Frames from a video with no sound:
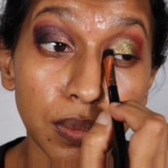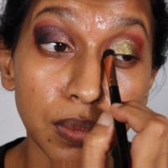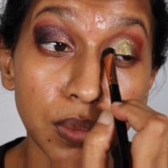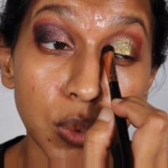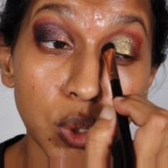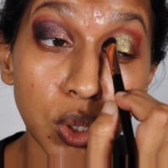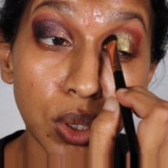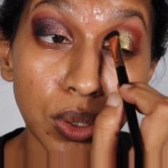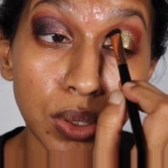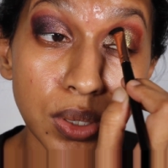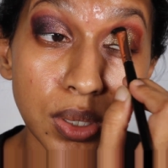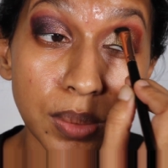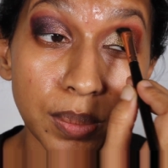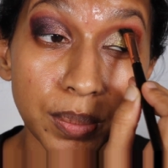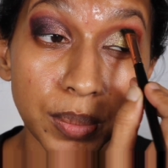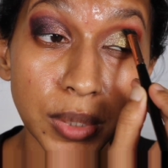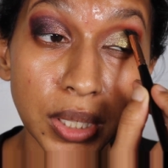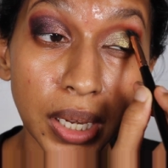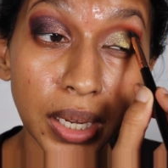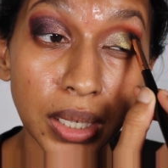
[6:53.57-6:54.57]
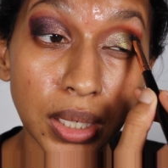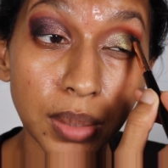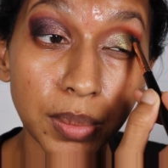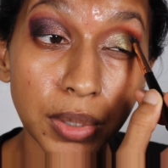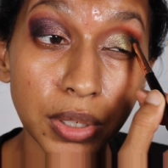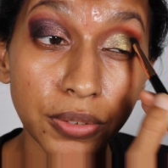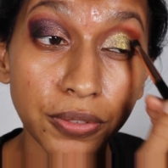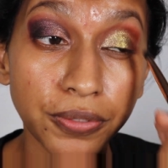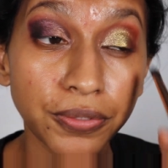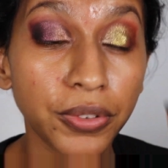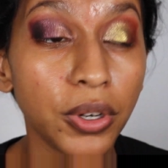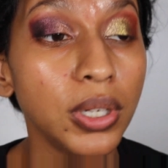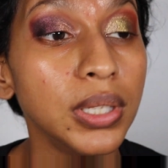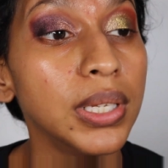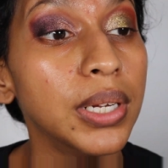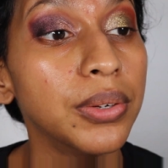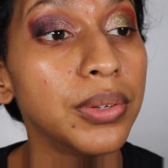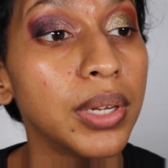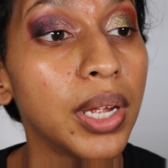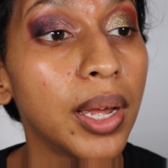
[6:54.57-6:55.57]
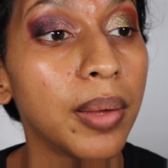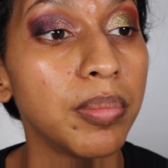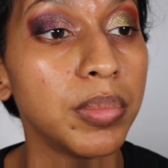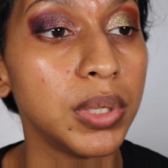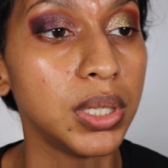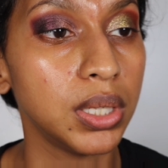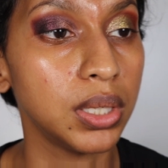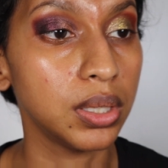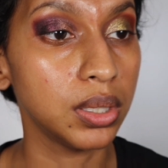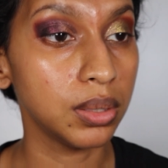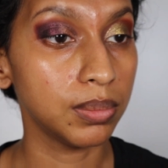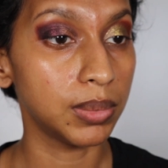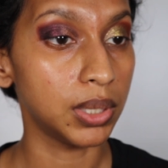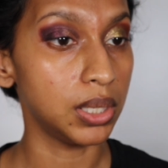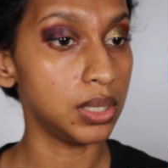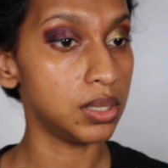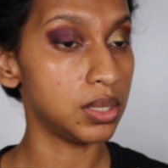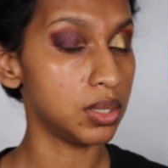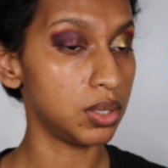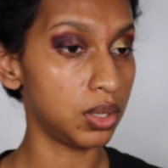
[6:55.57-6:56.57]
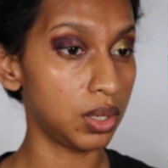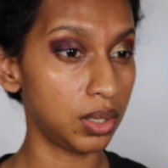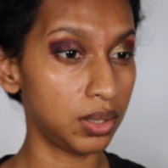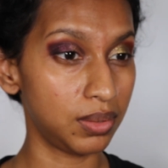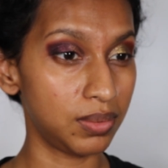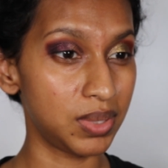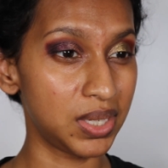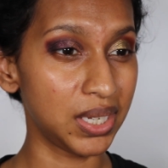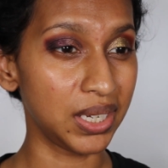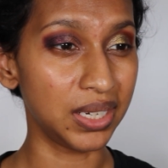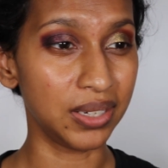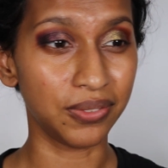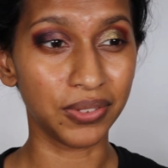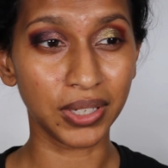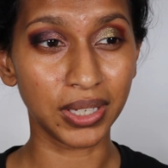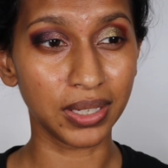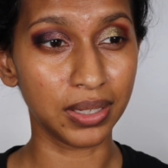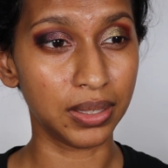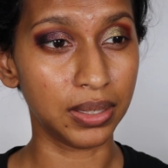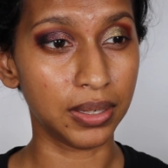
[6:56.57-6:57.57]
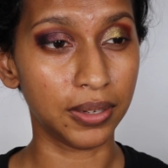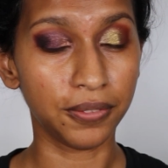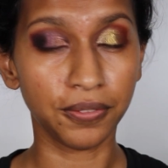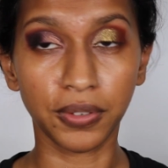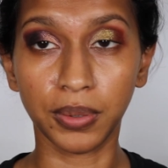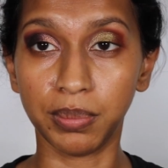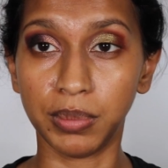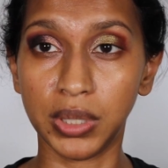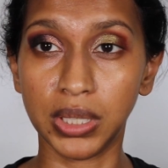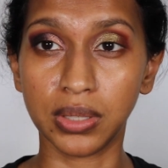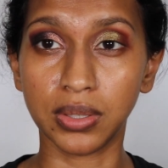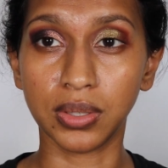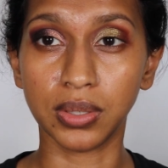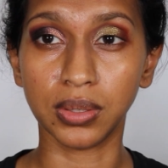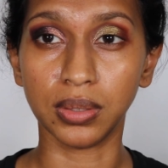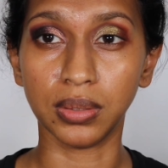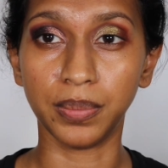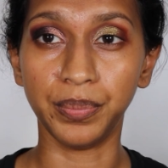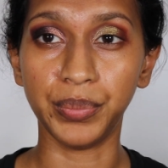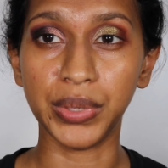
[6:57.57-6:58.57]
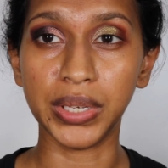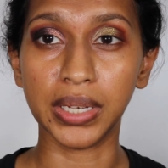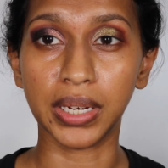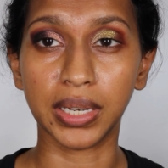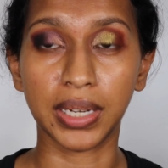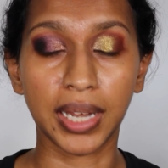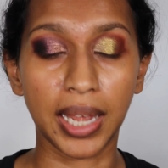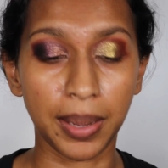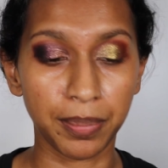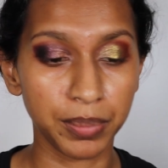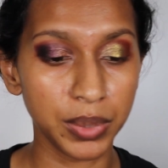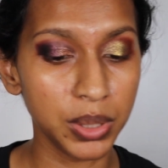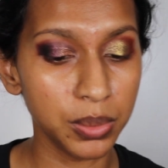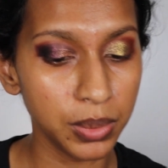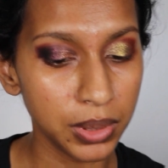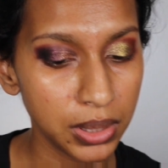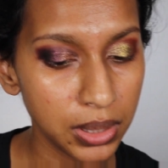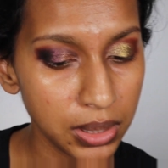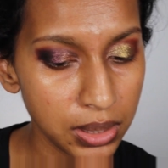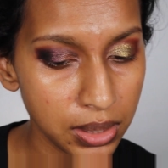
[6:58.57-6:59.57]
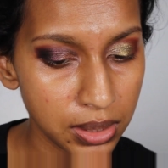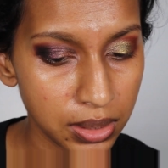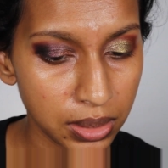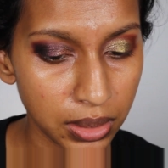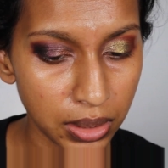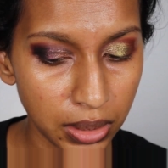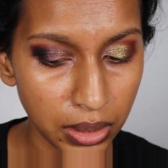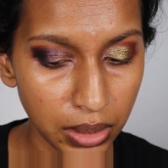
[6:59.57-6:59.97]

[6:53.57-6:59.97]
So there is a tiny bit of fallout happening, but it's not significant enough for me to be unhappy with this.